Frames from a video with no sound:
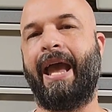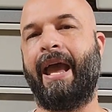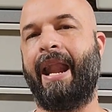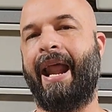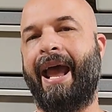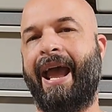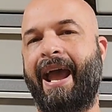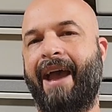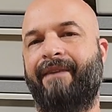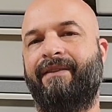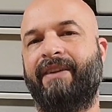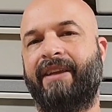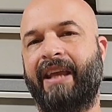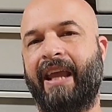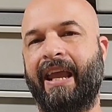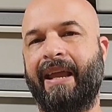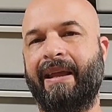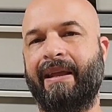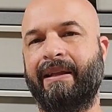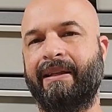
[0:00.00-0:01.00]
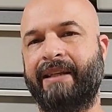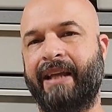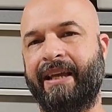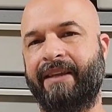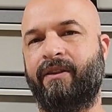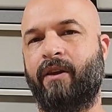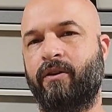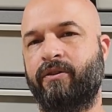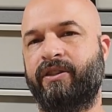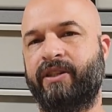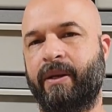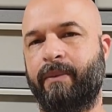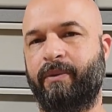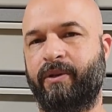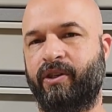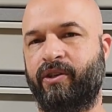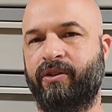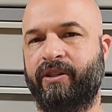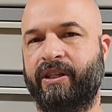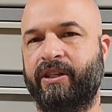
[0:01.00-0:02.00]
And I have to take those
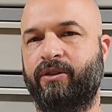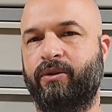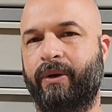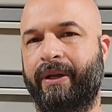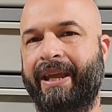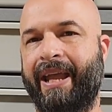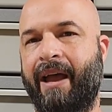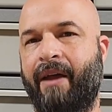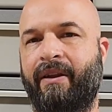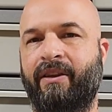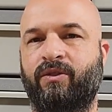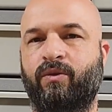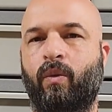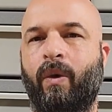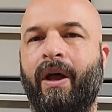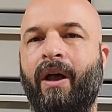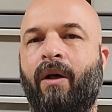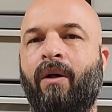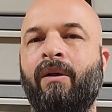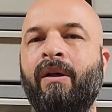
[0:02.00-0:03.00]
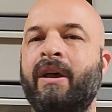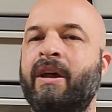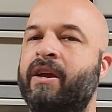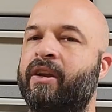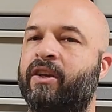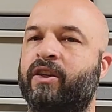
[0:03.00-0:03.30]
temperatures into account as well,